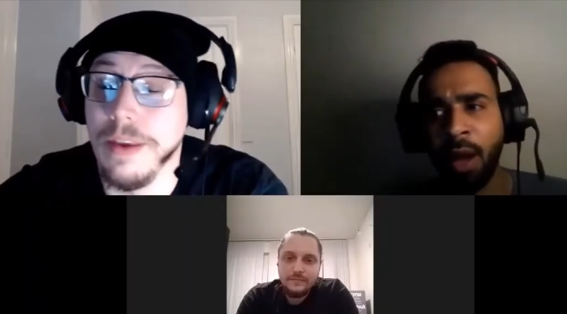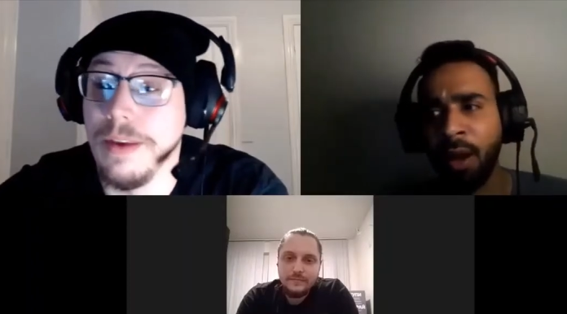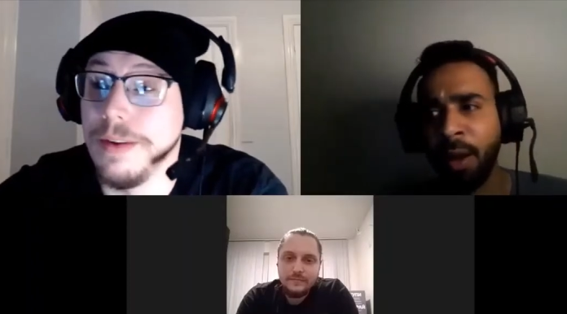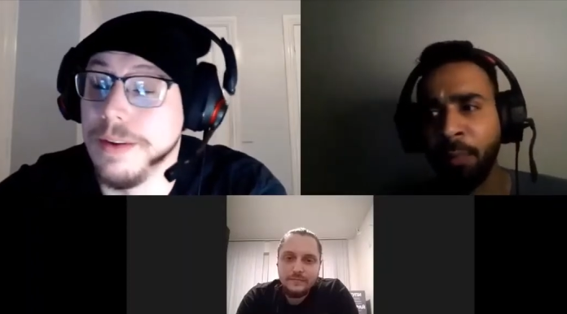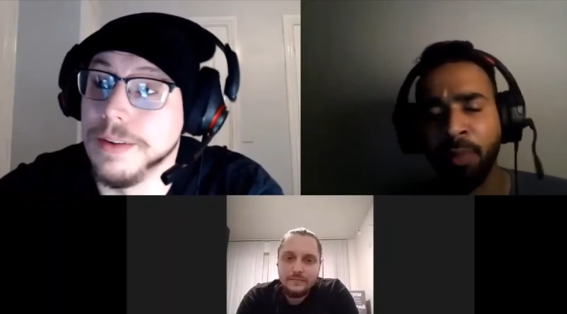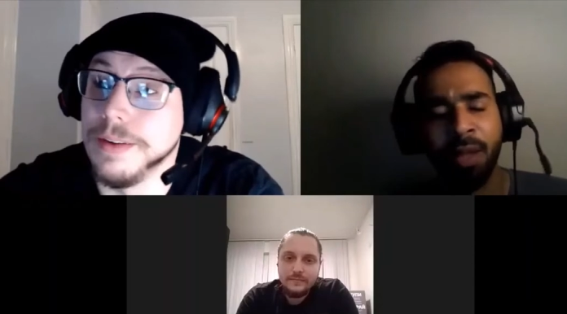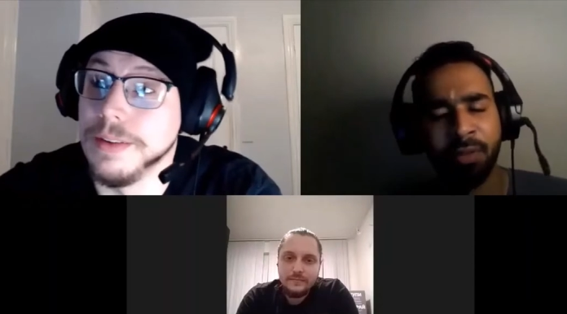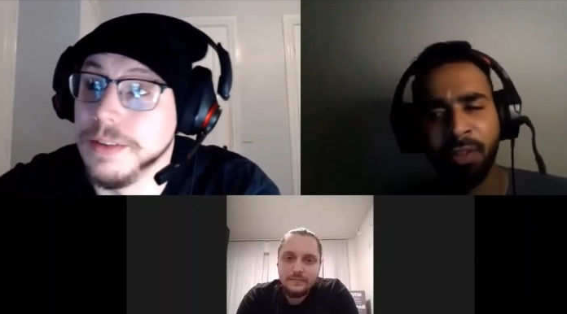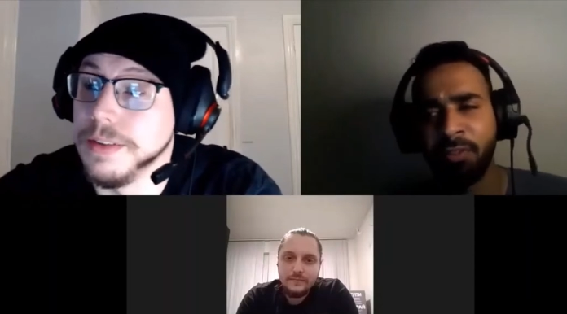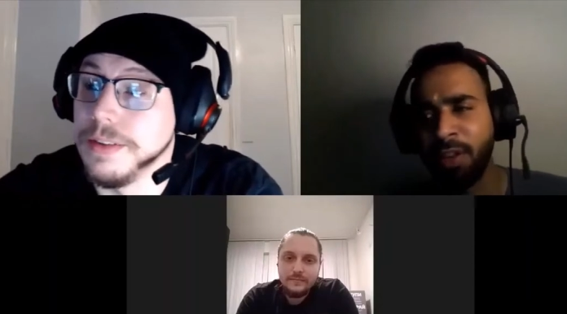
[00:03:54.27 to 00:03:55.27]
Speaker 1: Um,
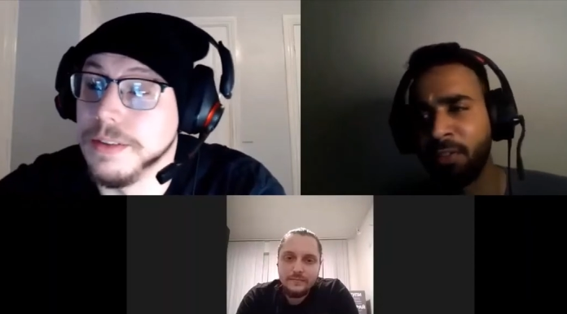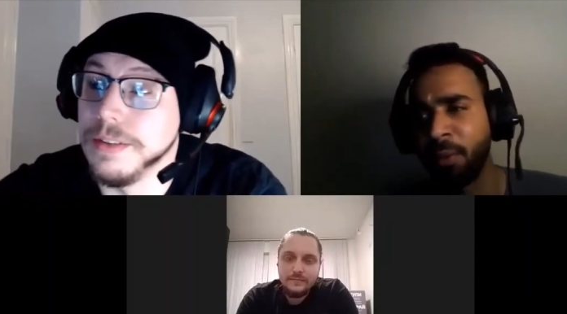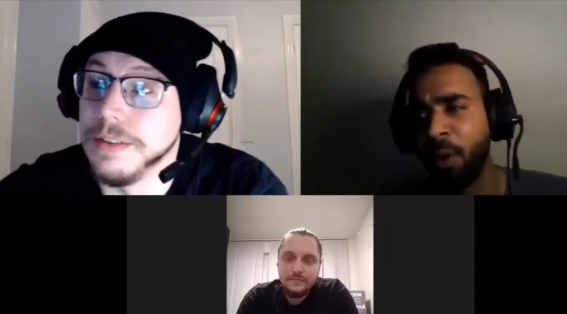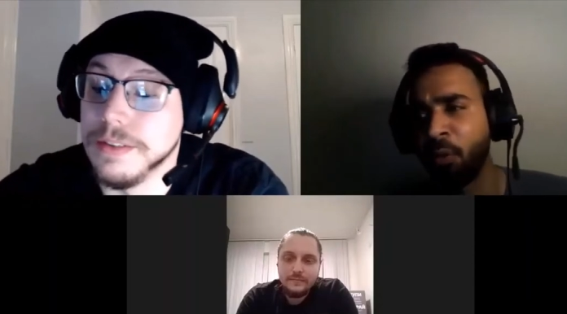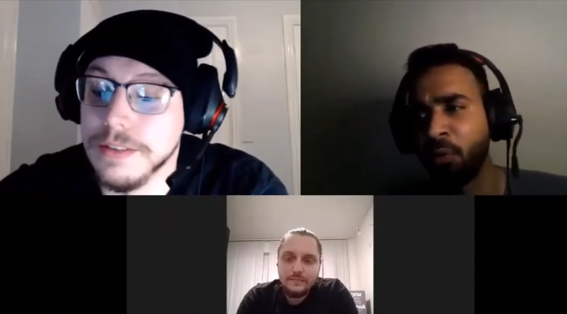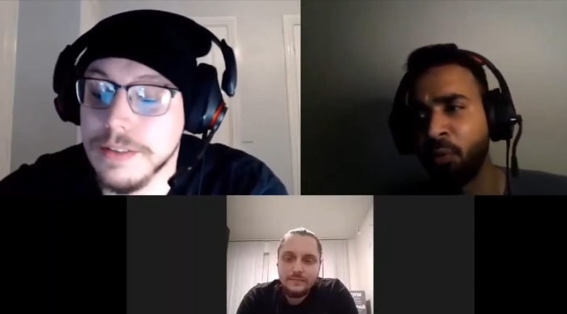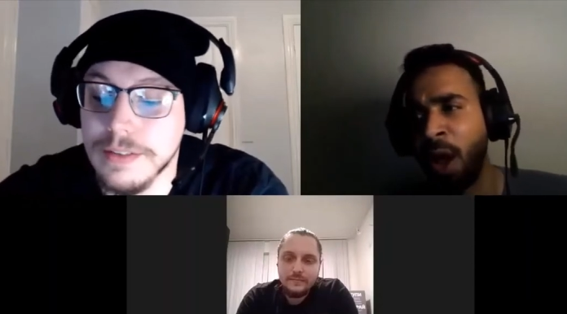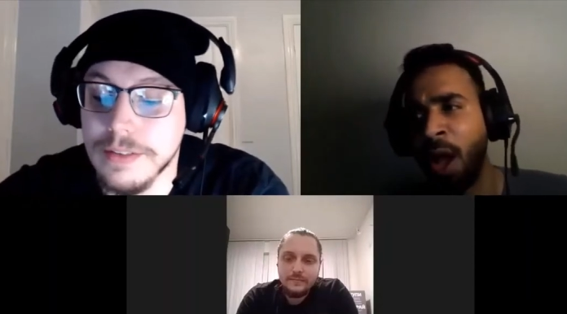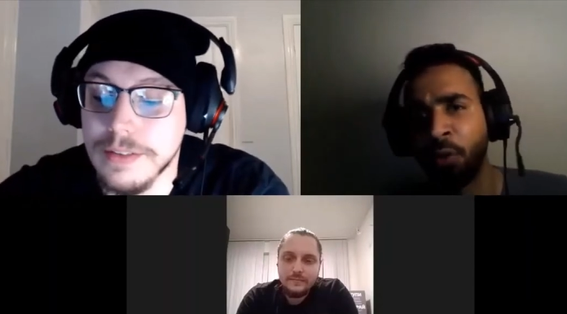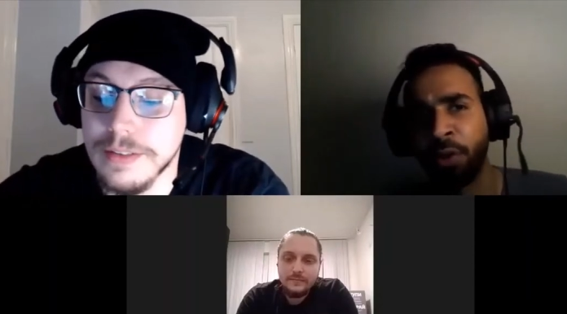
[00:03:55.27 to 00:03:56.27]
just tell us about
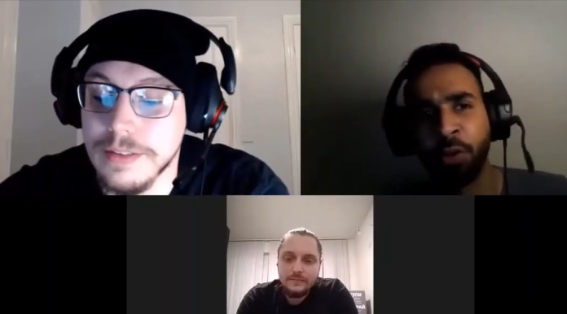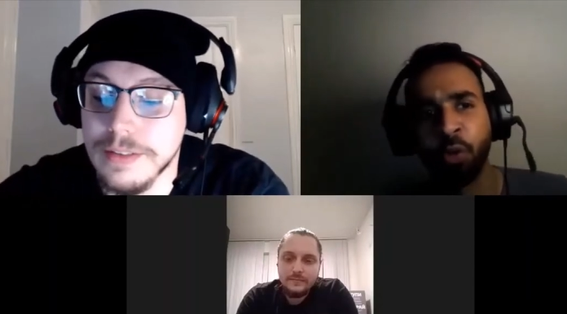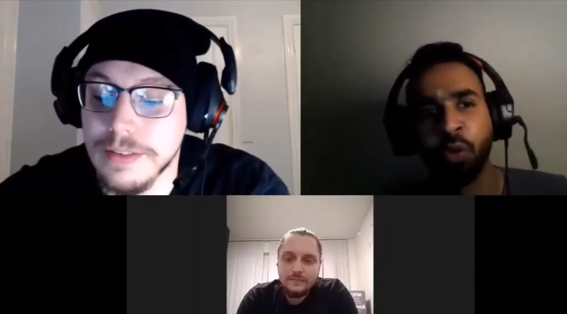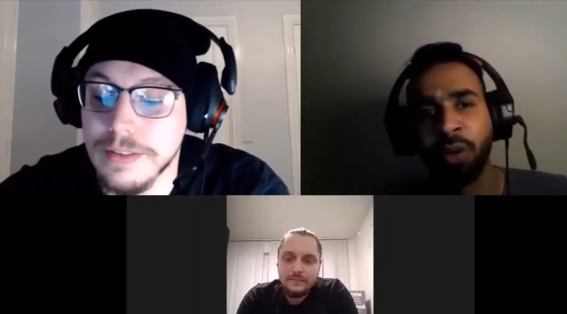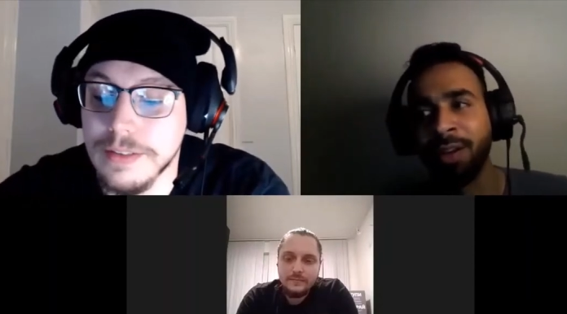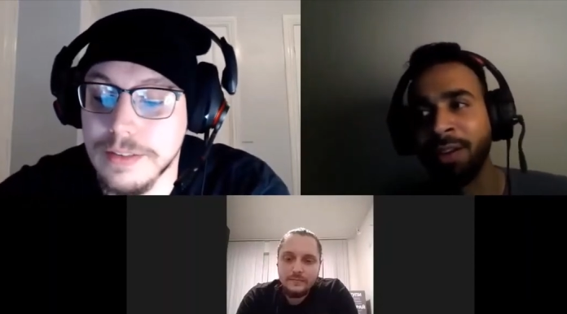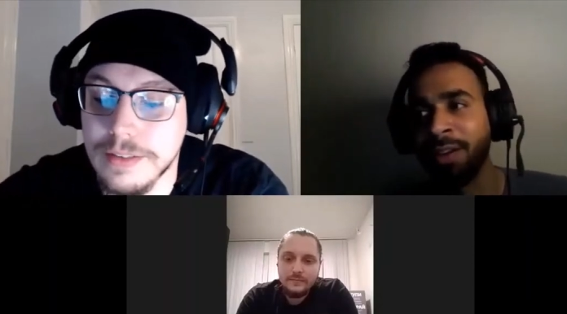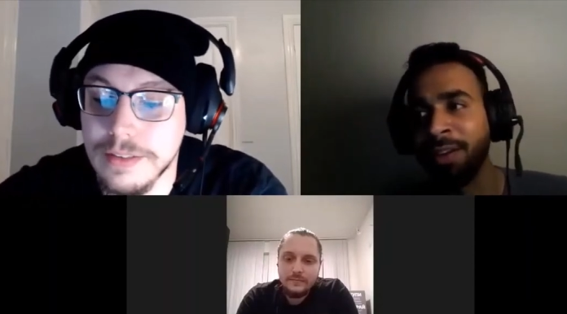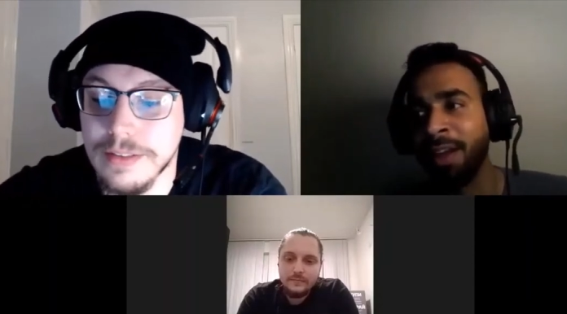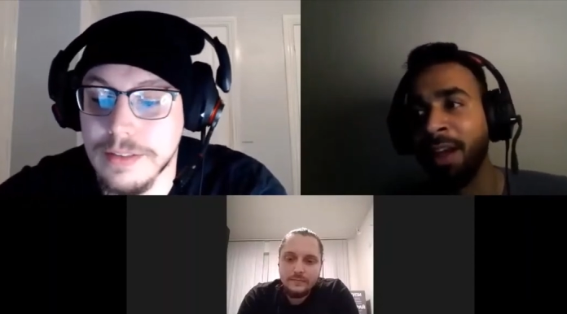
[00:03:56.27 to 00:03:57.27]
how did you
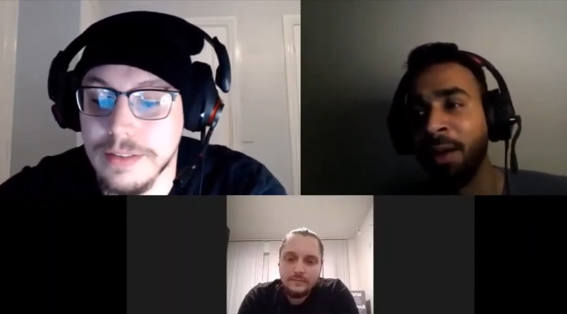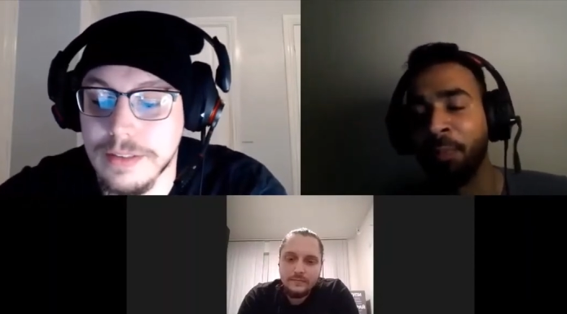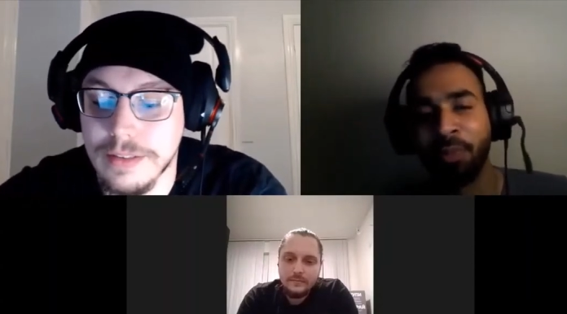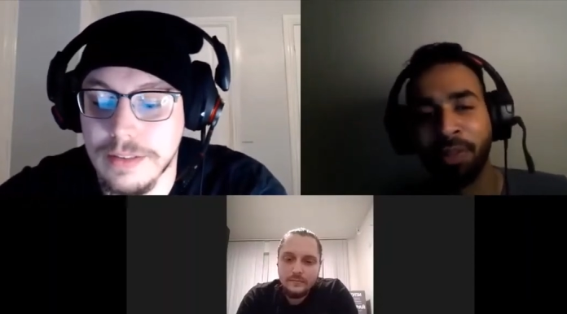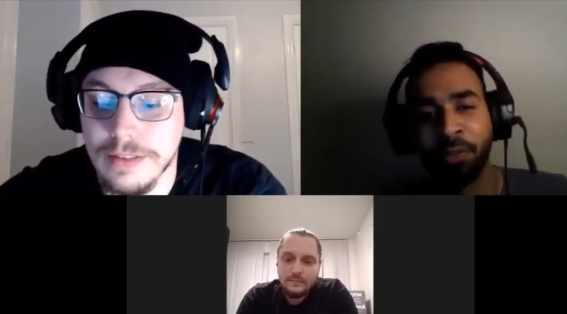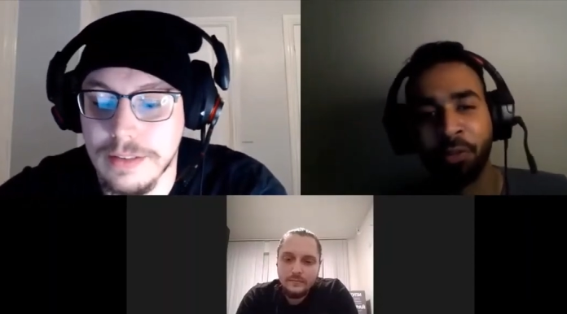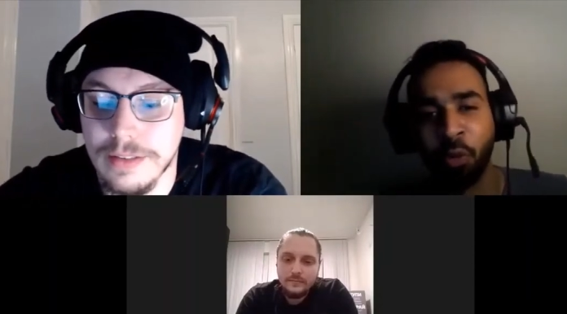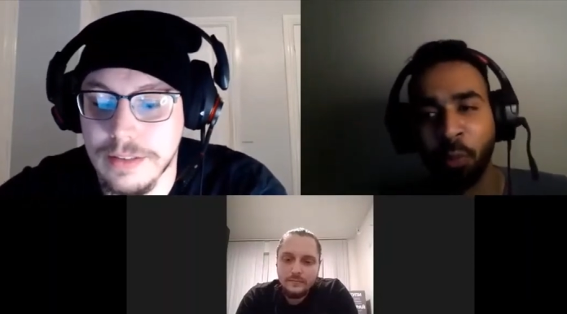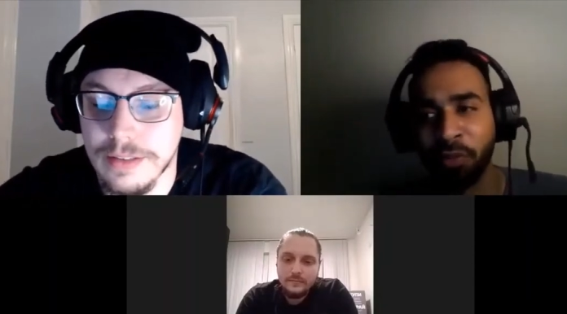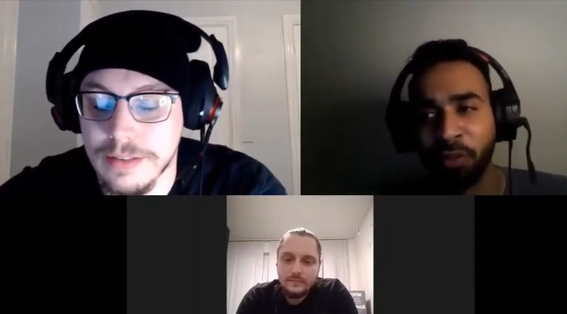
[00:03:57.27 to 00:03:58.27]
uh, get to
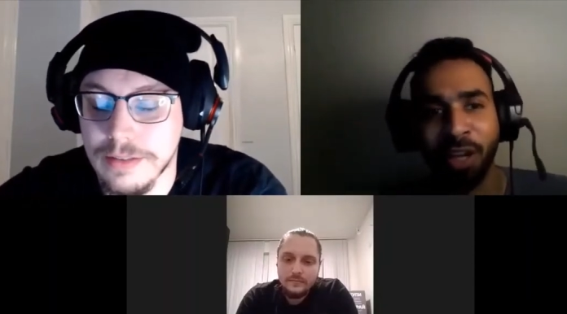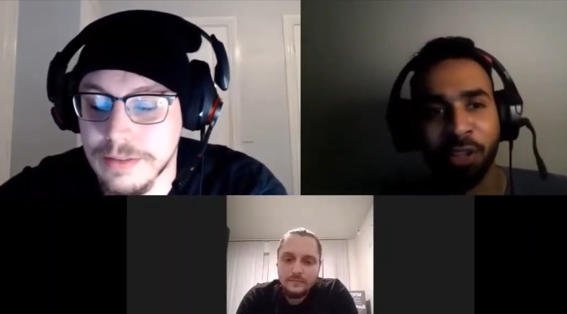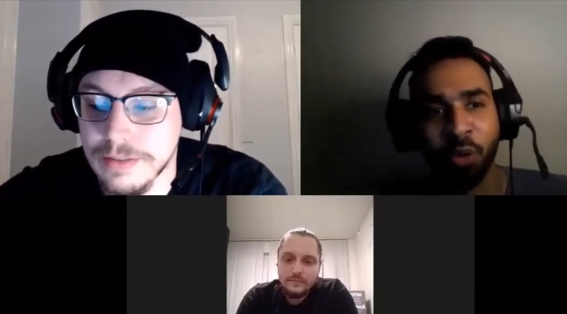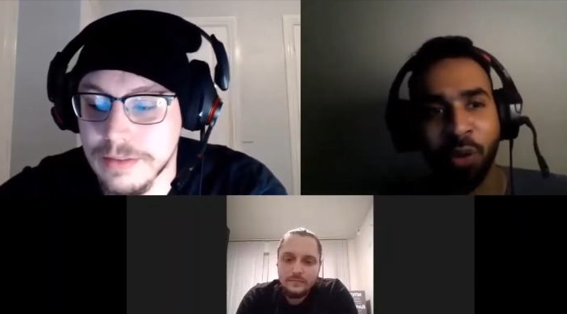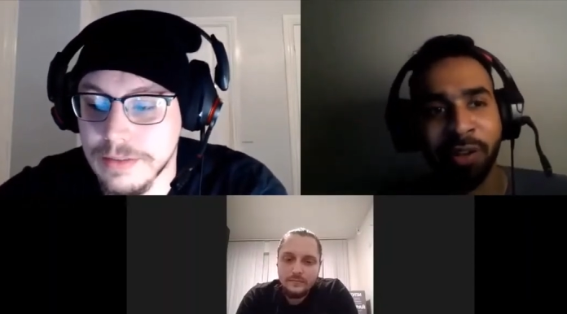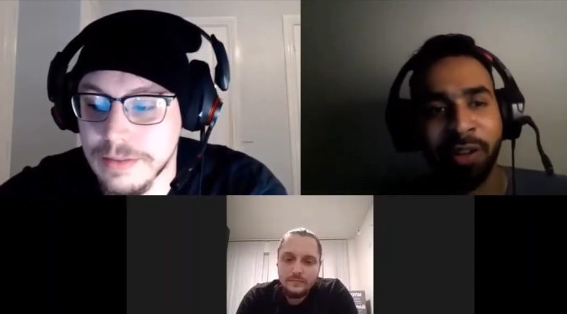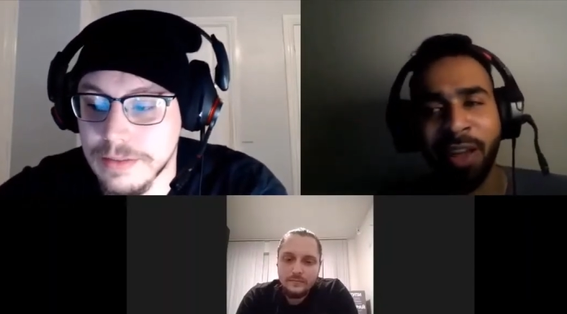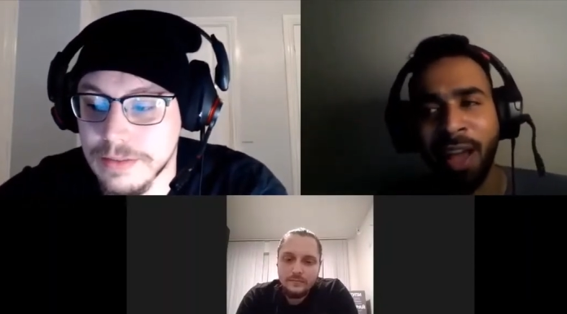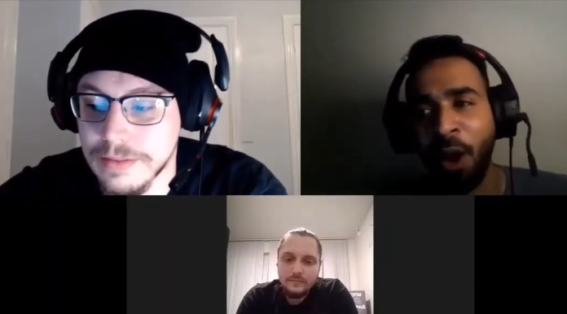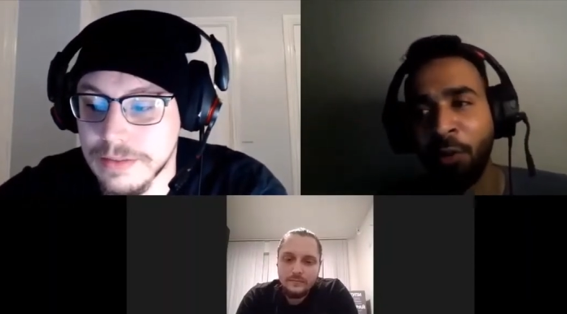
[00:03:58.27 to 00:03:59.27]
know Mr. Gancho and
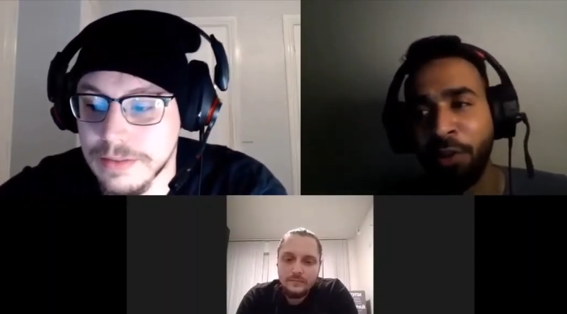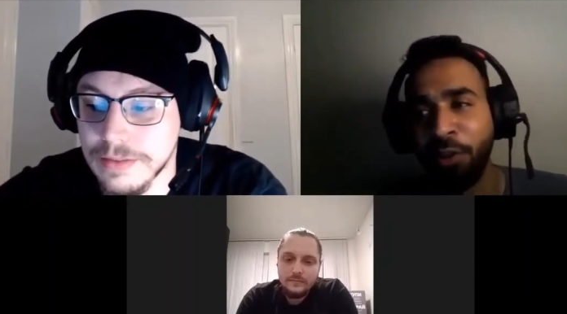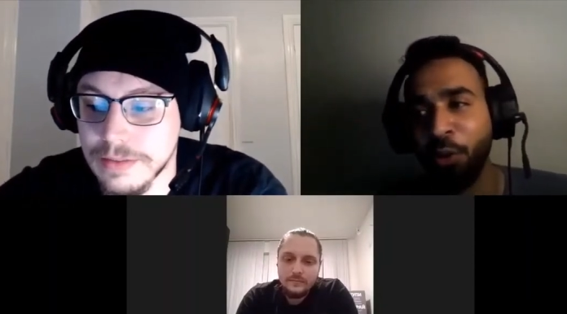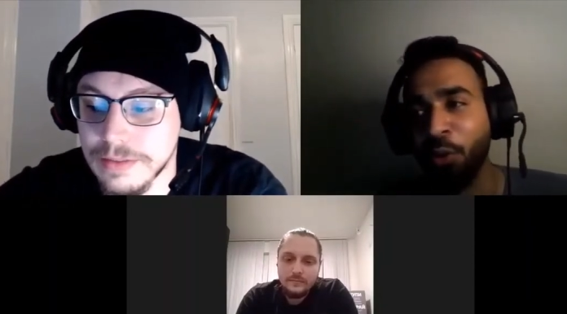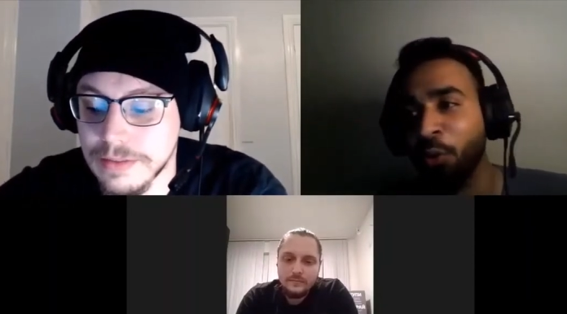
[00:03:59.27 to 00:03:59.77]
how did